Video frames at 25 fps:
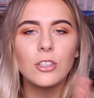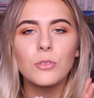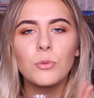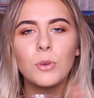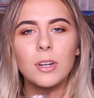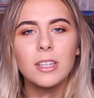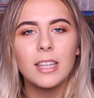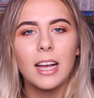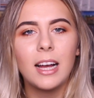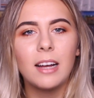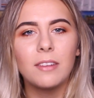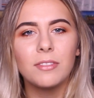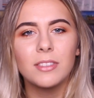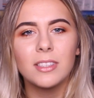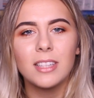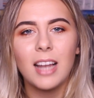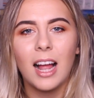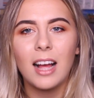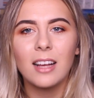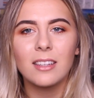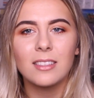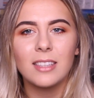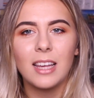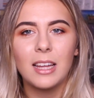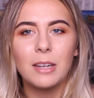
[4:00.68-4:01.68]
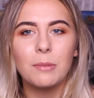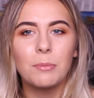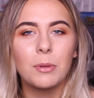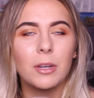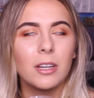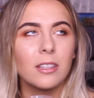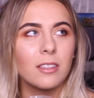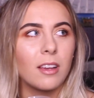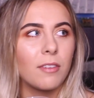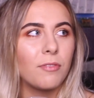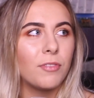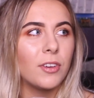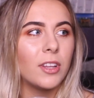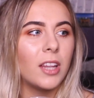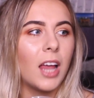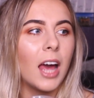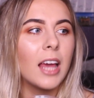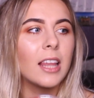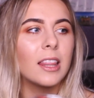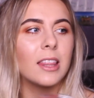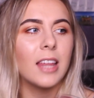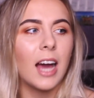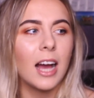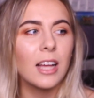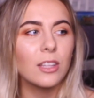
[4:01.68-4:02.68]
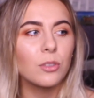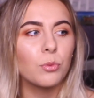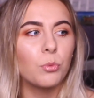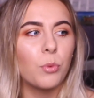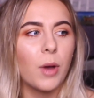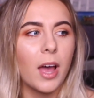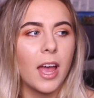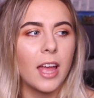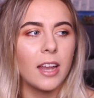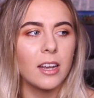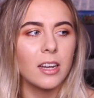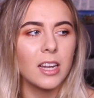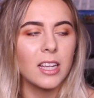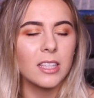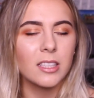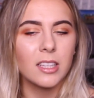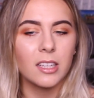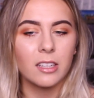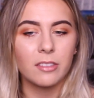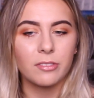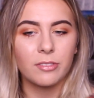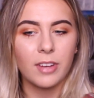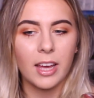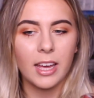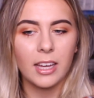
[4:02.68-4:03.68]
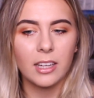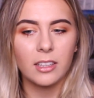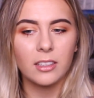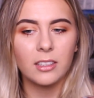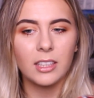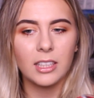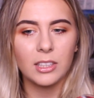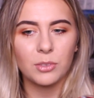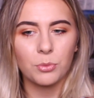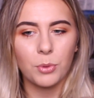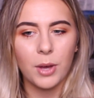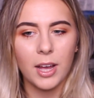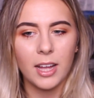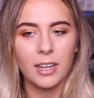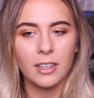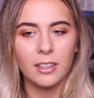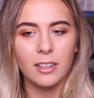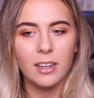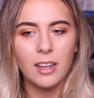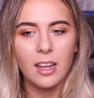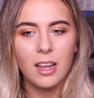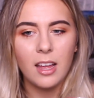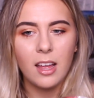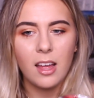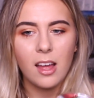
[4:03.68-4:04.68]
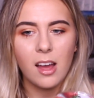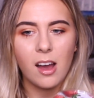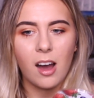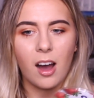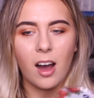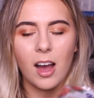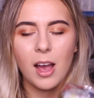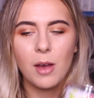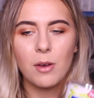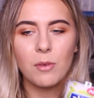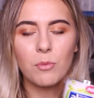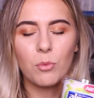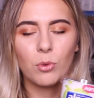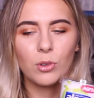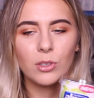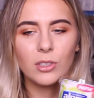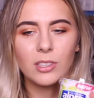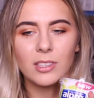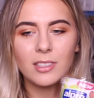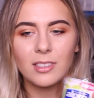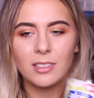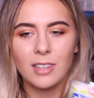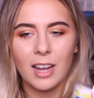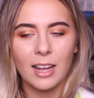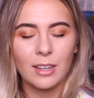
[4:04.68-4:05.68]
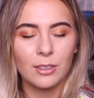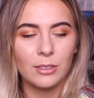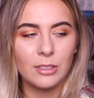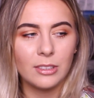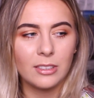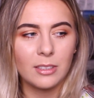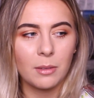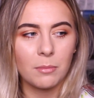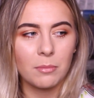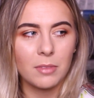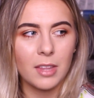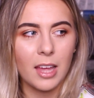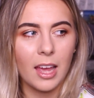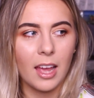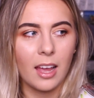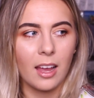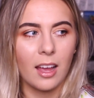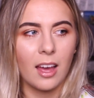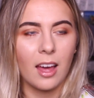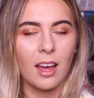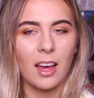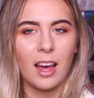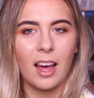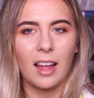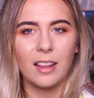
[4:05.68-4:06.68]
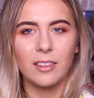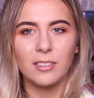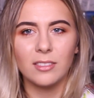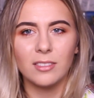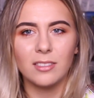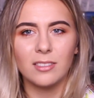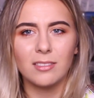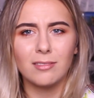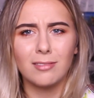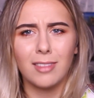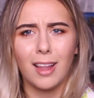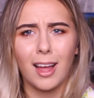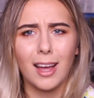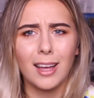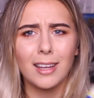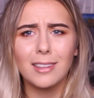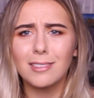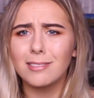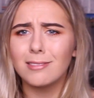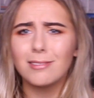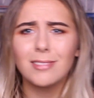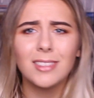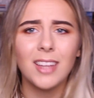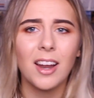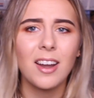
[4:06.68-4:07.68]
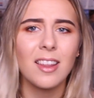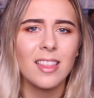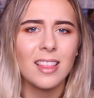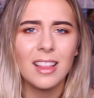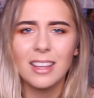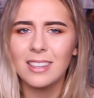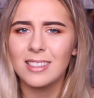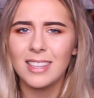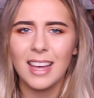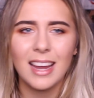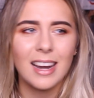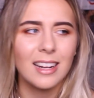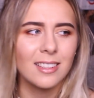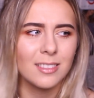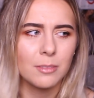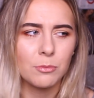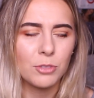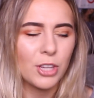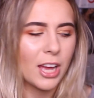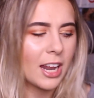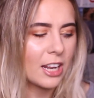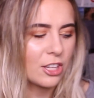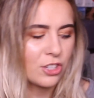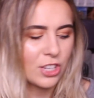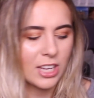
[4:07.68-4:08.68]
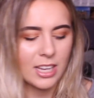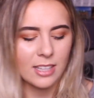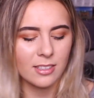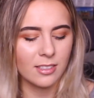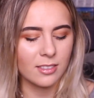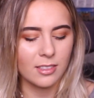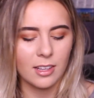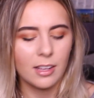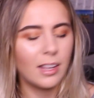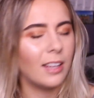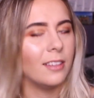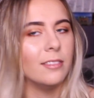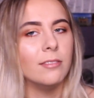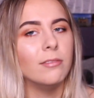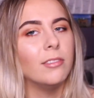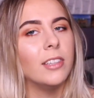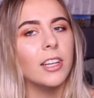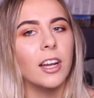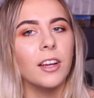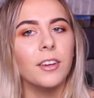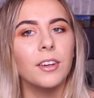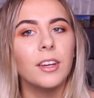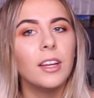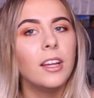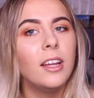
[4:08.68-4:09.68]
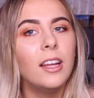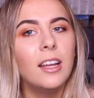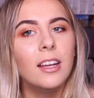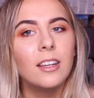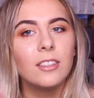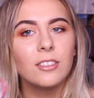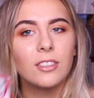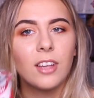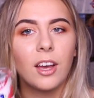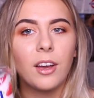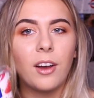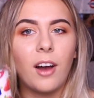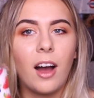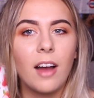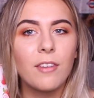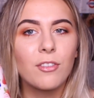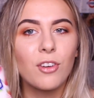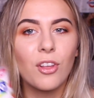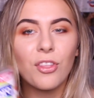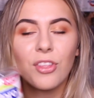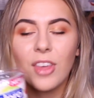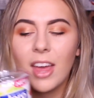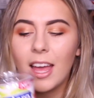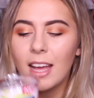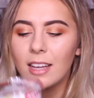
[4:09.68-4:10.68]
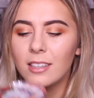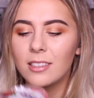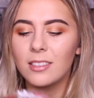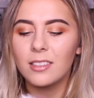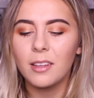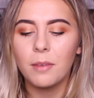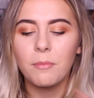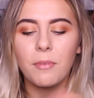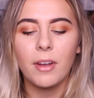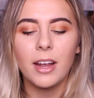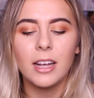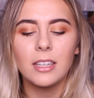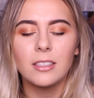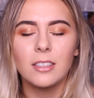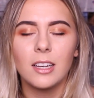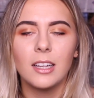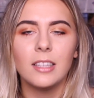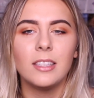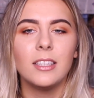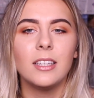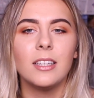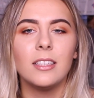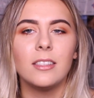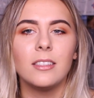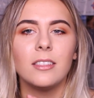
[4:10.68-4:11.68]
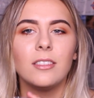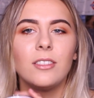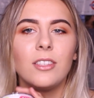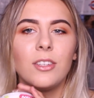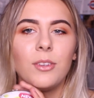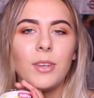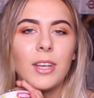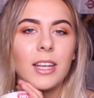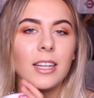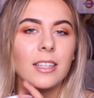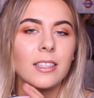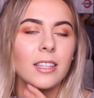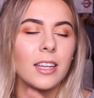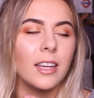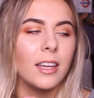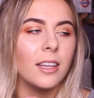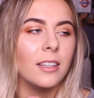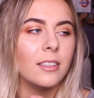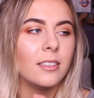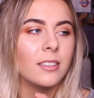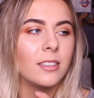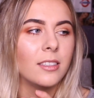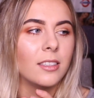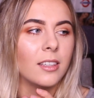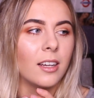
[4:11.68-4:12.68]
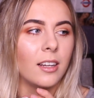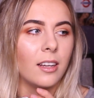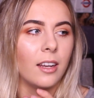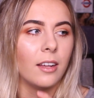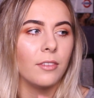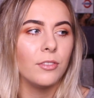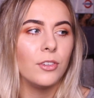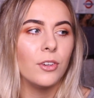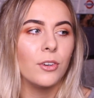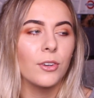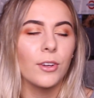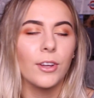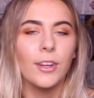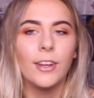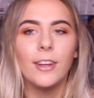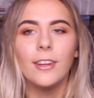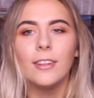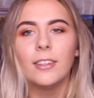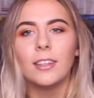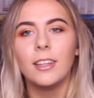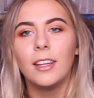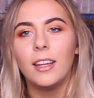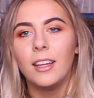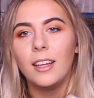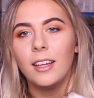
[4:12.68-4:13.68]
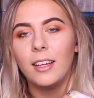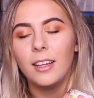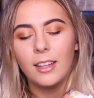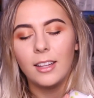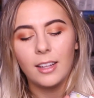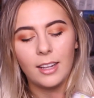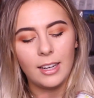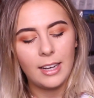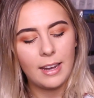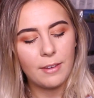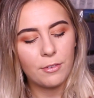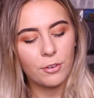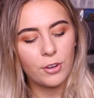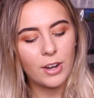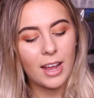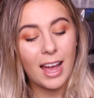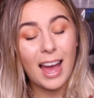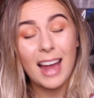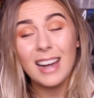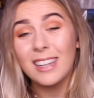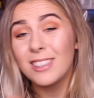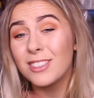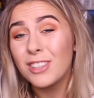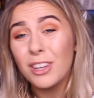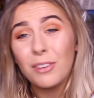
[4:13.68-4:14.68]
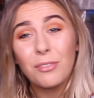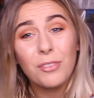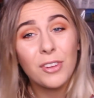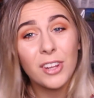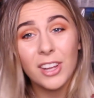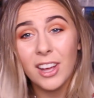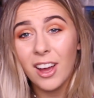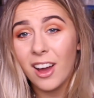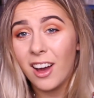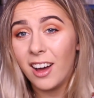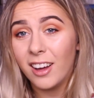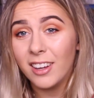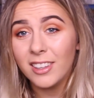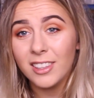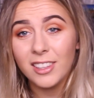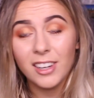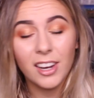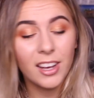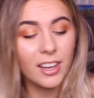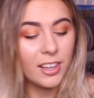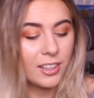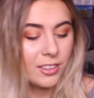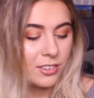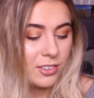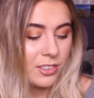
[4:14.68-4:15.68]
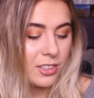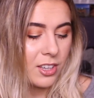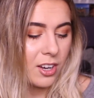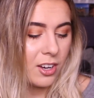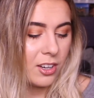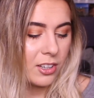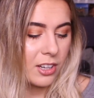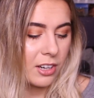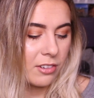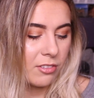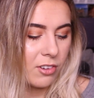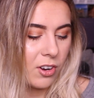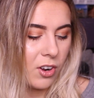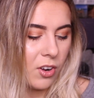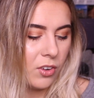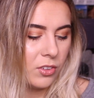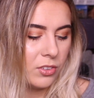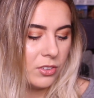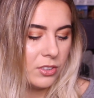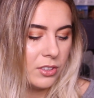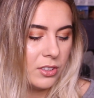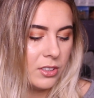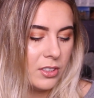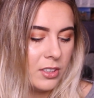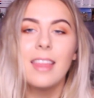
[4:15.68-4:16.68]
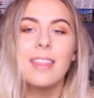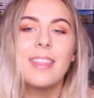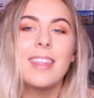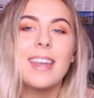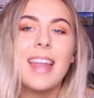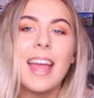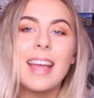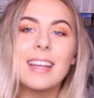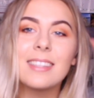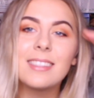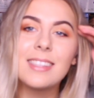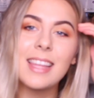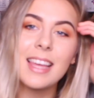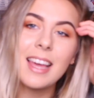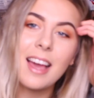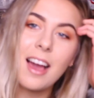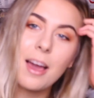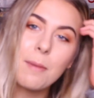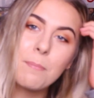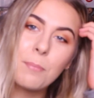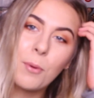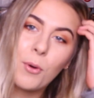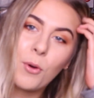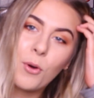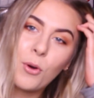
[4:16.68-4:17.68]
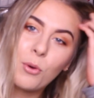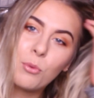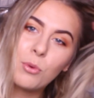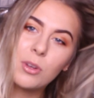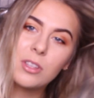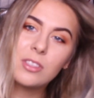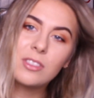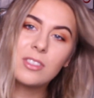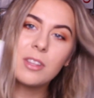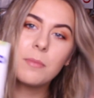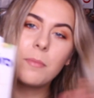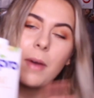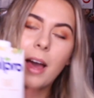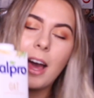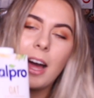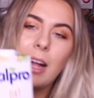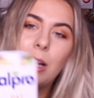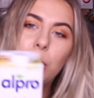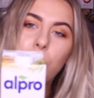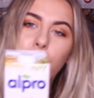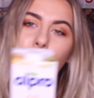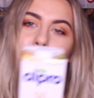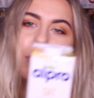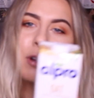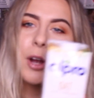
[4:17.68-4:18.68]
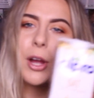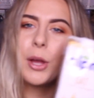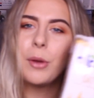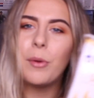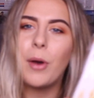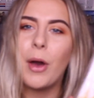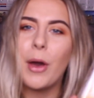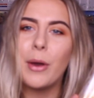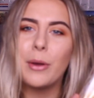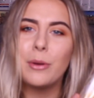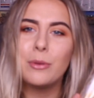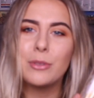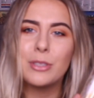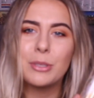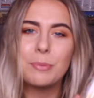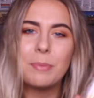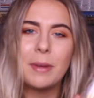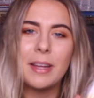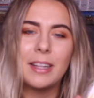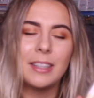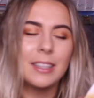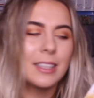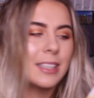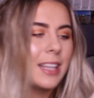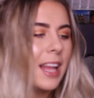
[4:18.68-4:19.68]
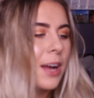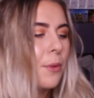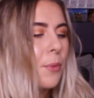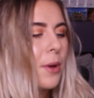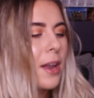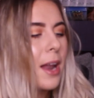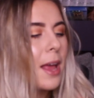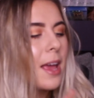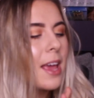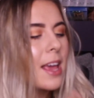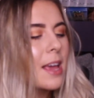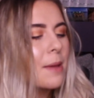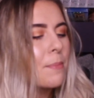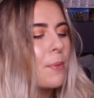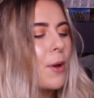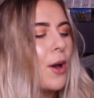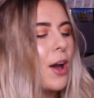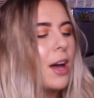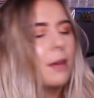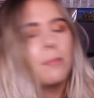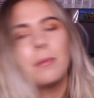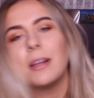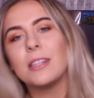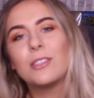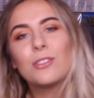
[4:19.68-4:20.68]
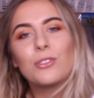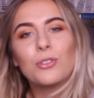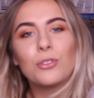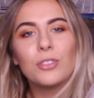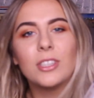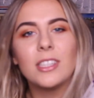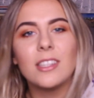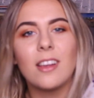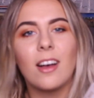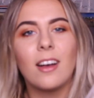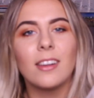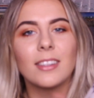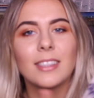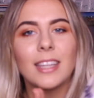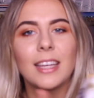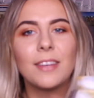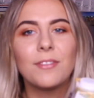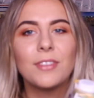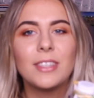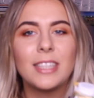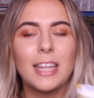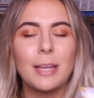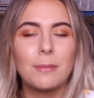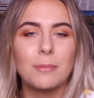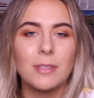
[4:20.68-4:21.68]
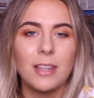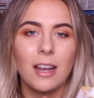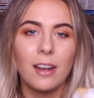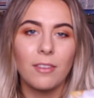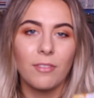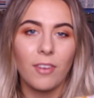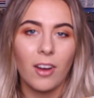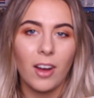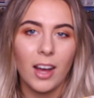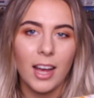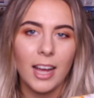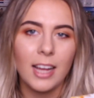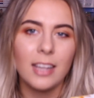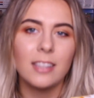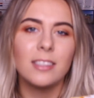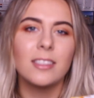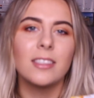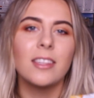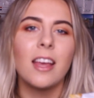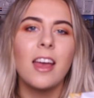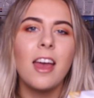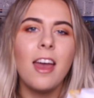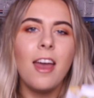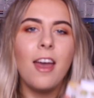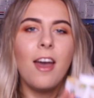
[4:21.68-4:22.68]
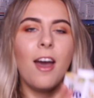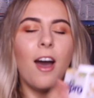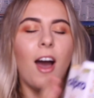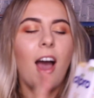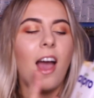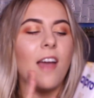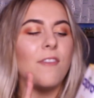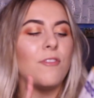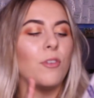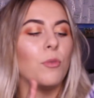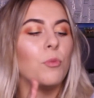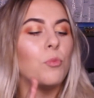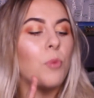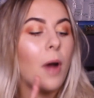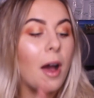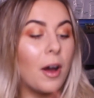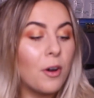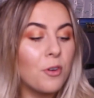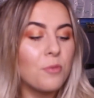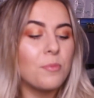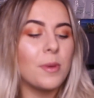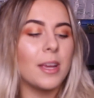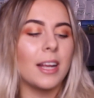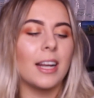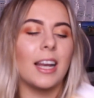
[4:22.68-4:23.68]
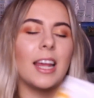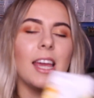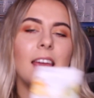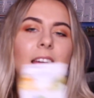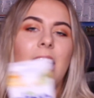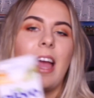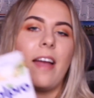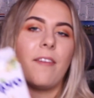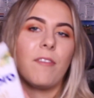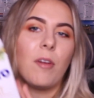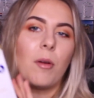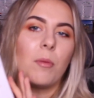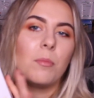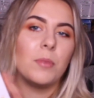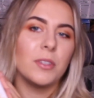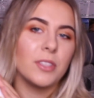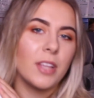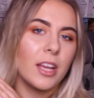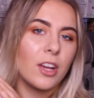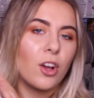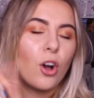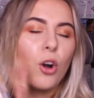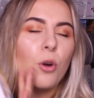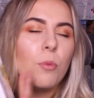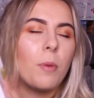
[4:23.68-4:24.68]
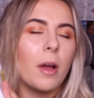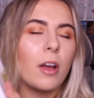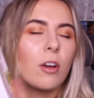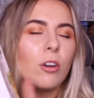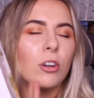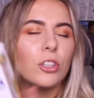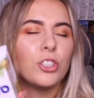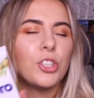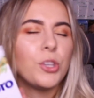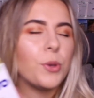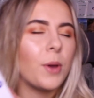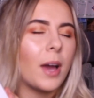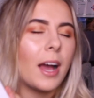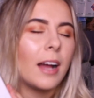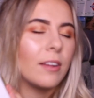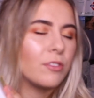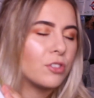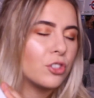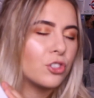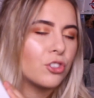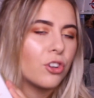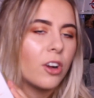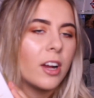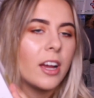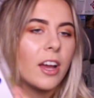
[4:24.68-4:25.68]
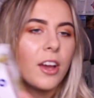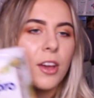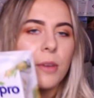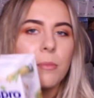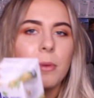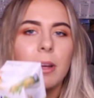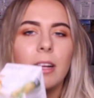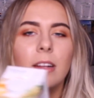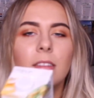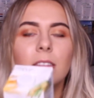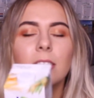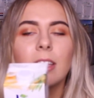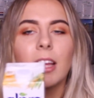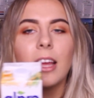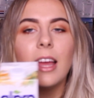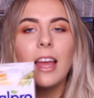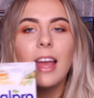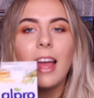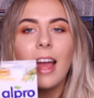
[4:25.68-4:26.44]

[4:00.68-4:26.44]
just wanted to have snacks in because I feel like that's when it's gonna fail, is when I want to snack on something and like the only thing that's in is some cheddar cheese, and you know. So I've got this, I'm very excited to eat it. I love yogurt, live on it, and it's good for your gut, you know, can't go wrong. The next thing I bought was some Alpro oat milk. Now when I put up my stories asking for tips and advice, overwhelmingly everyone was like, oh my god, you have to try oat milk.